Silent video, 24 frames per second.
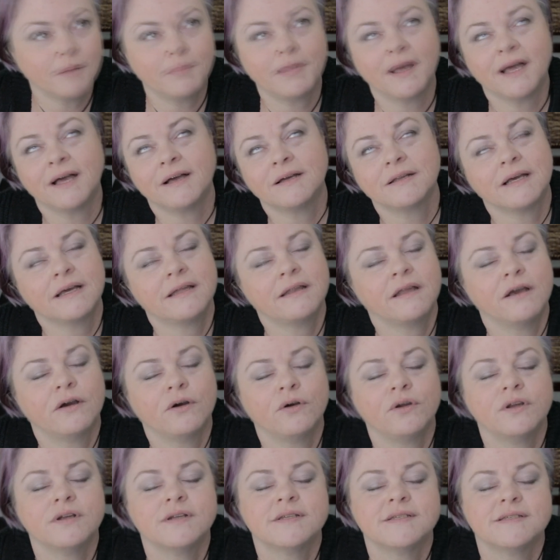about? I
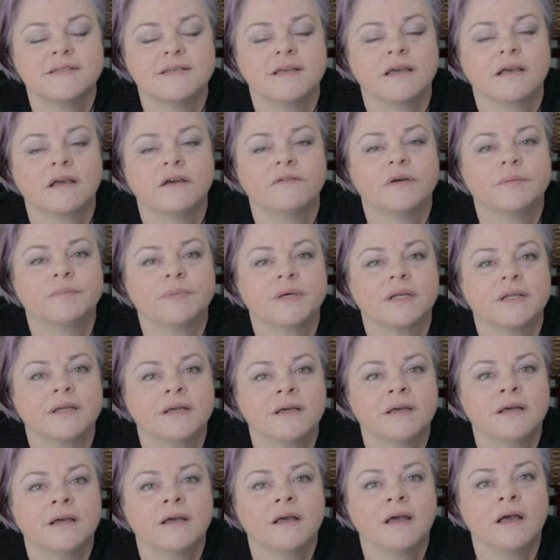know you're sick of it, but
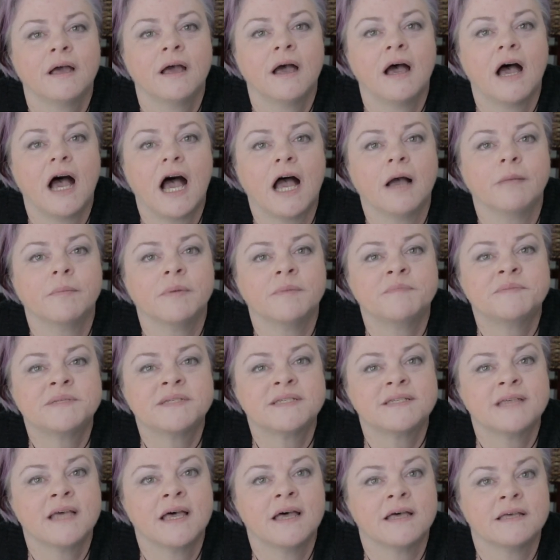I'm
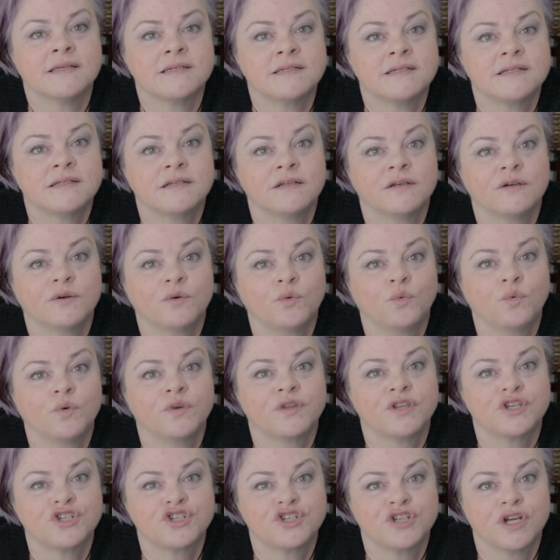obsessed
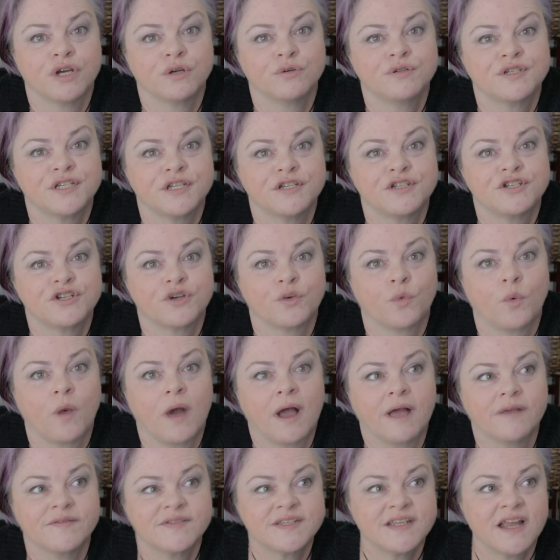with the show Sister
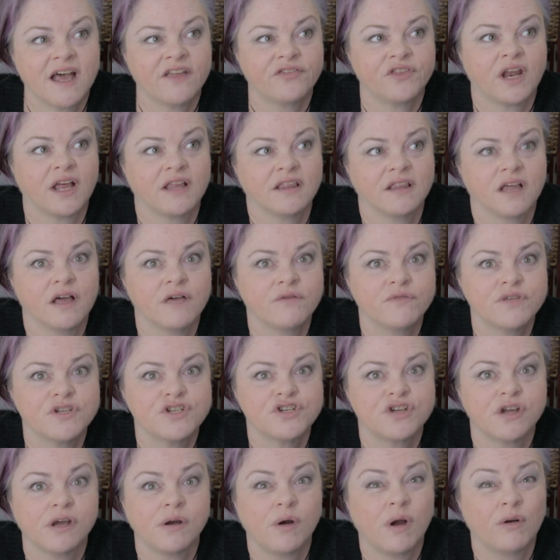Wives. Not that I love the
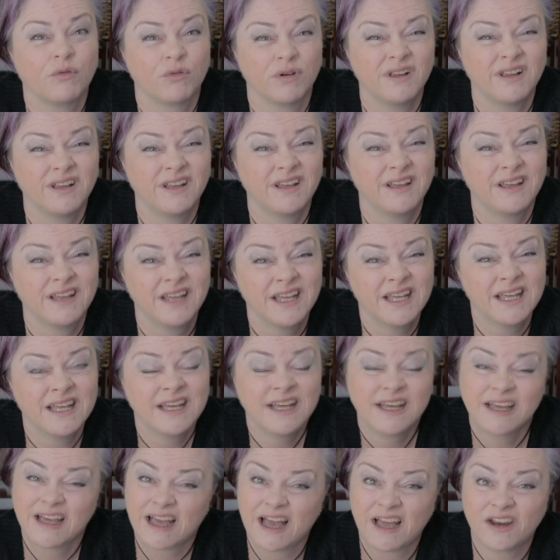show, I really
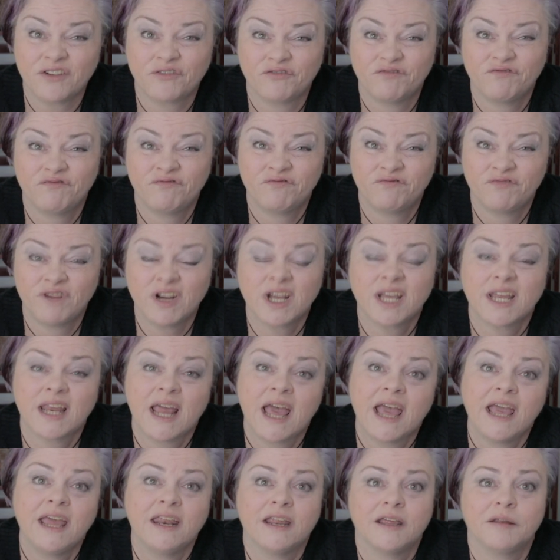kind of fucking
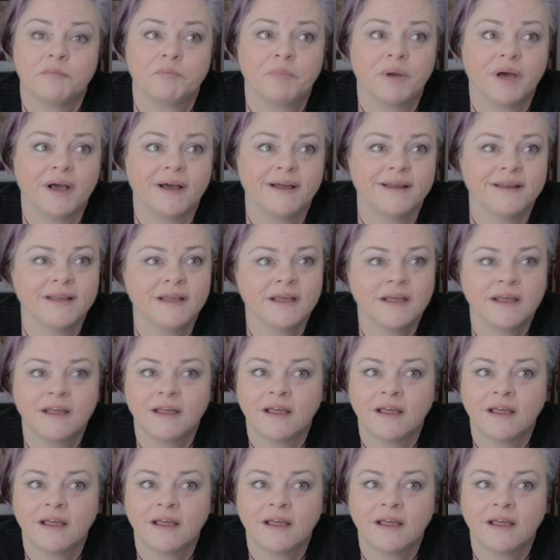hate it, but